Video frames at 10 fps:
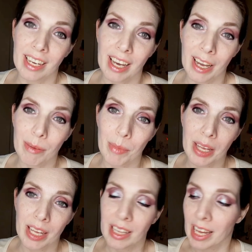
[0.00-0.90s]
Like,
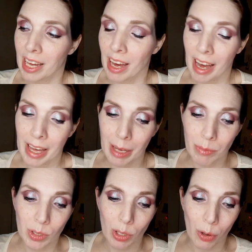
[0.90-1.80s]
I am so
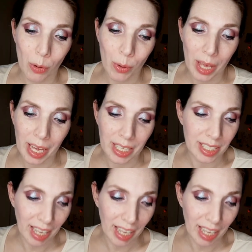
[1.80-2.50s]
excited.